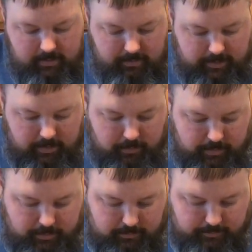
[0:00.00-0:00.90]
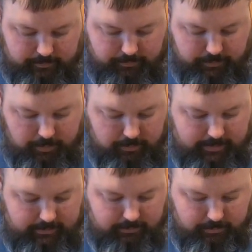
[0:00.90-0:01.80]
they will do
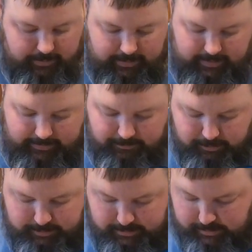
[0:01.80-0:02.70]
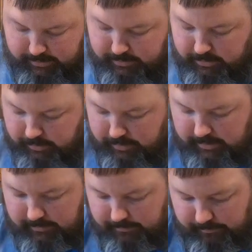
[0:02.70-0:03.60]
this right after it's done cooking.